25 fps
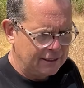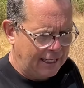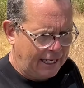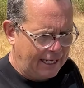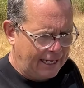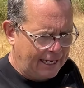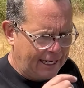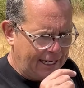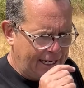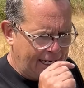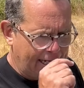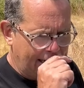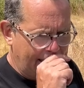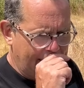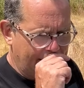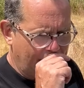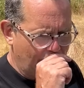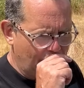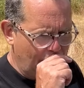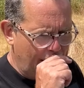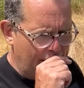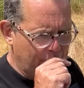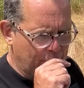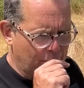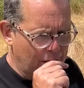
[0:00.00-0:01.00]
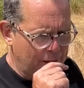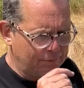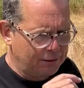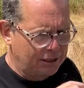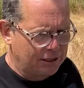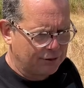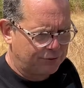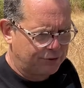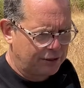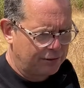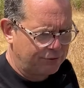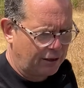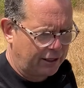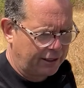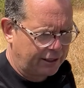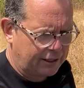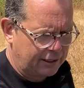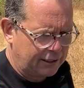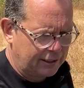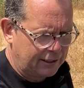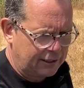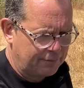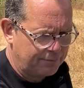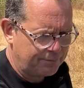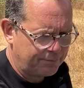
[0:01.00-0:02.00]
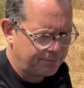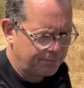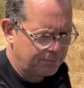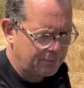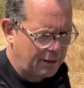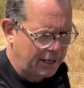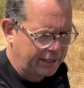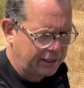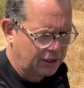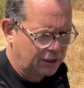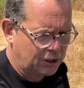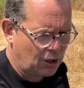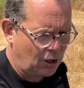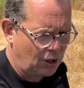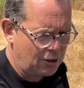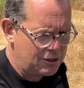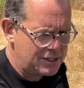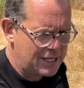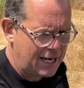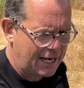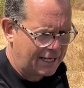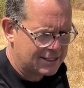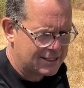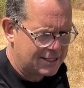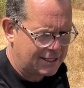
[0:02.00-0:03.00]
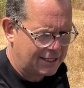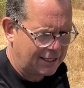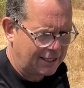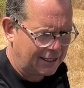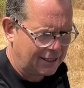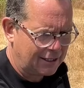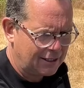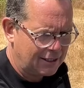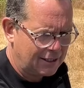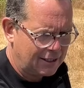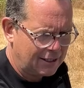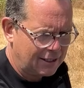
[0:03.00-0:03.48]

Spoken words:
All right, well, I'm going to see if I can make a contact here.